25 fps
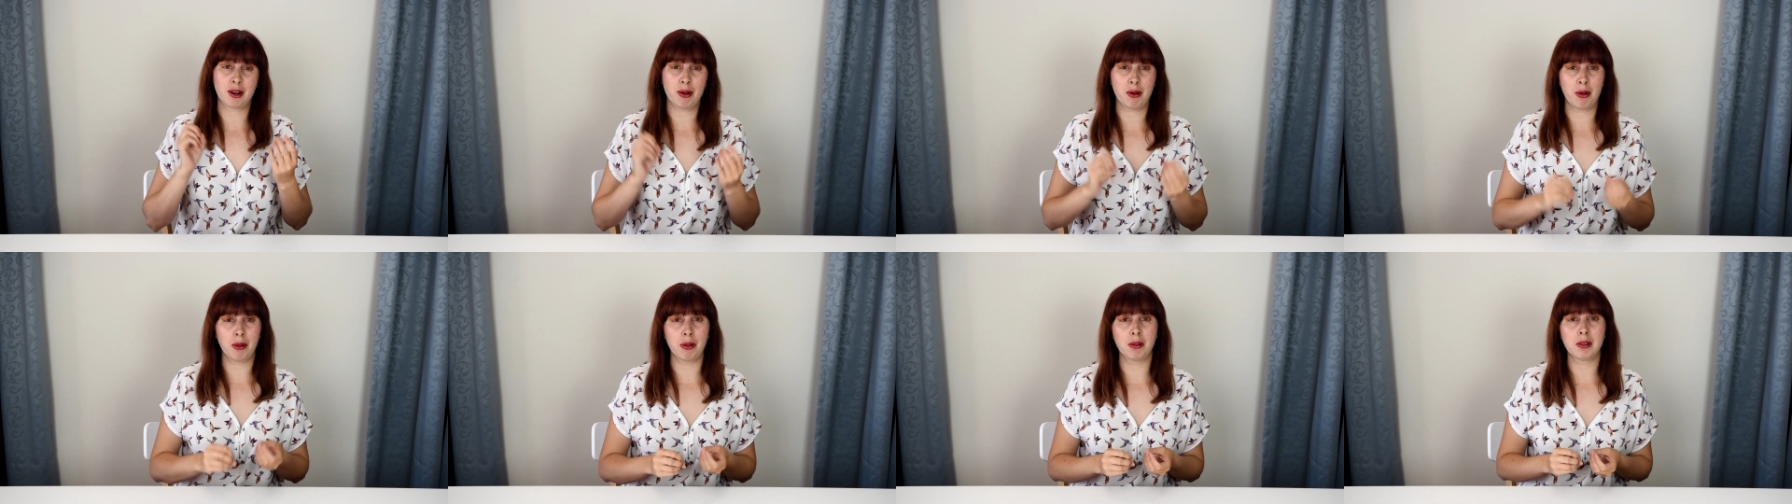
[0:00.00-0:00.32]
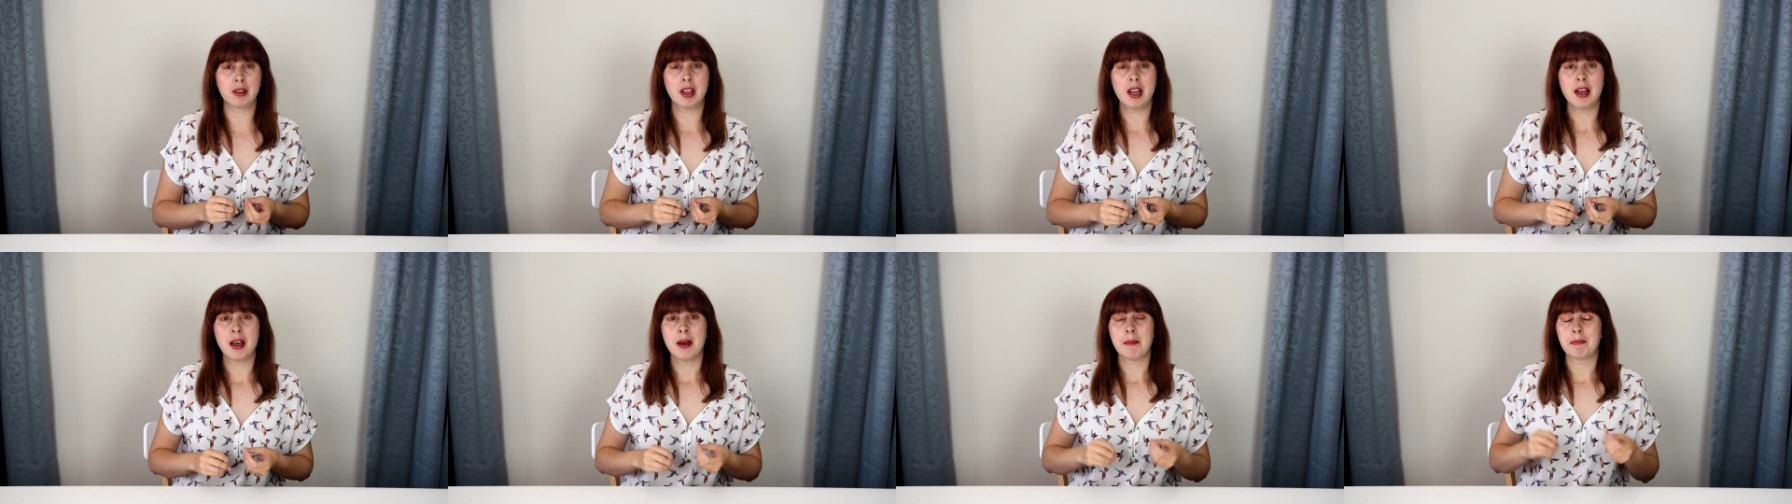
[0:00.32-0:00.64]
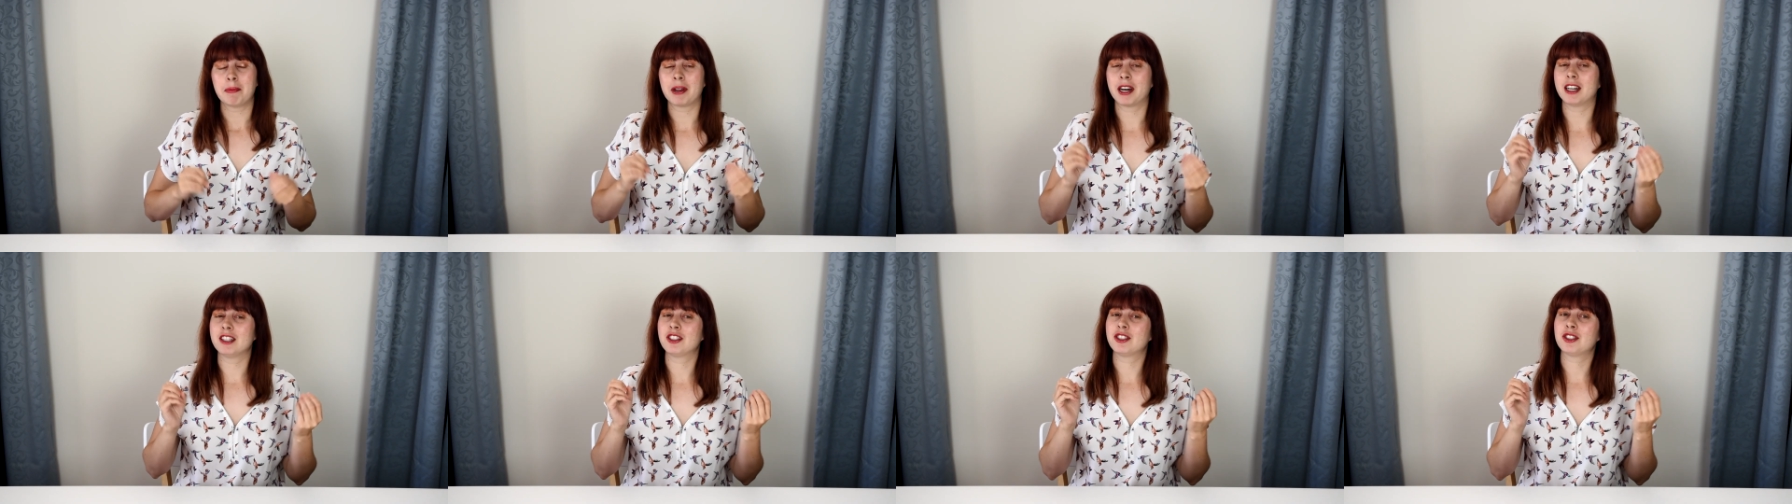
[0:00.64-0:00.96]
all,
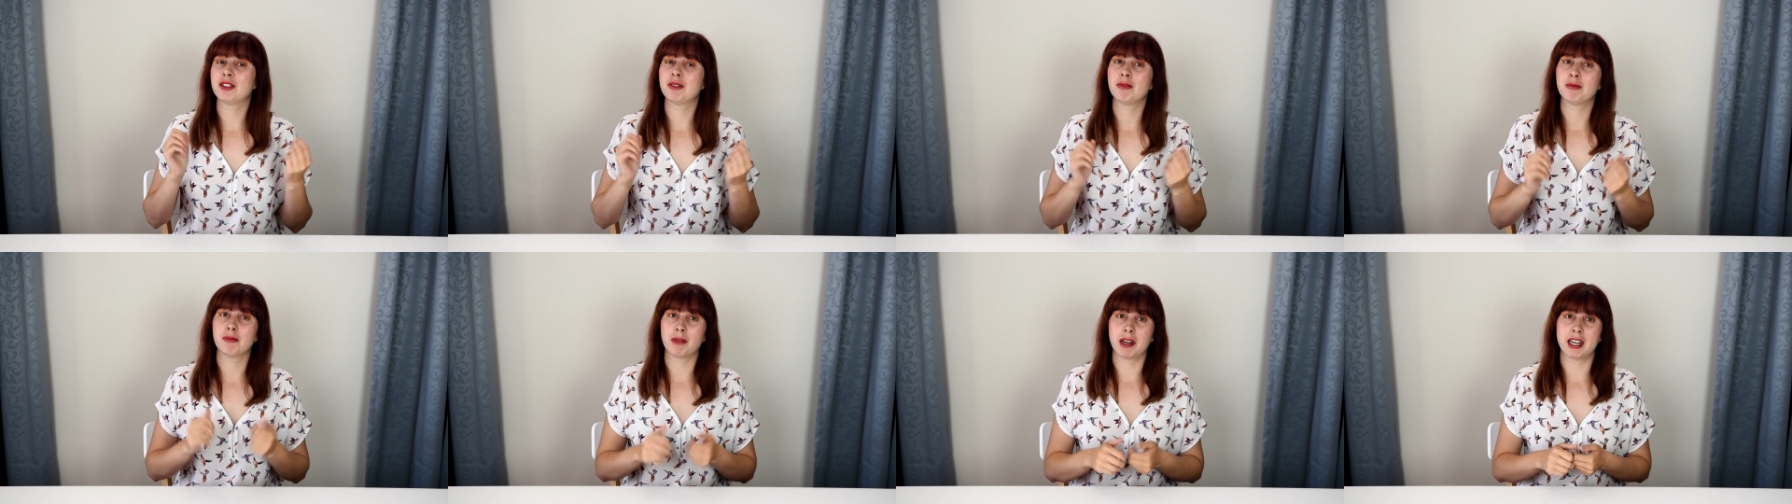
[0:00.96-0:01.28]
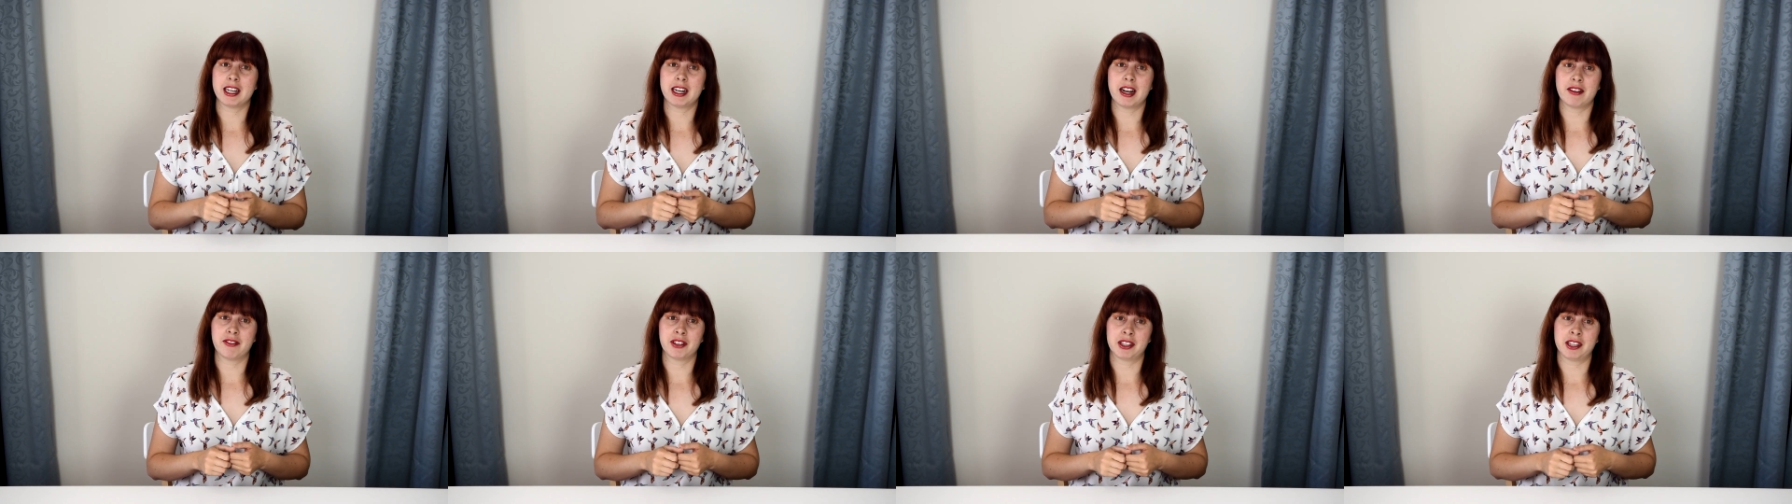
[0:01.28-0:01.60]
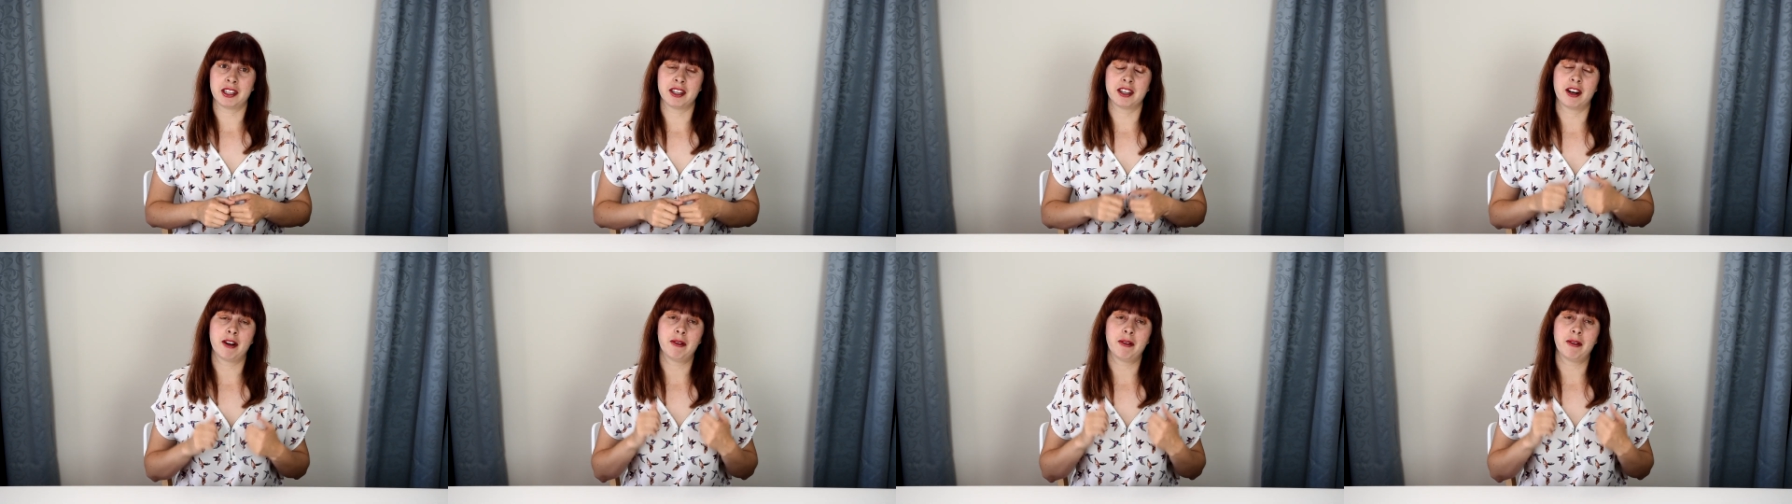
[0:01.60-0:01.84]
but I do read everything.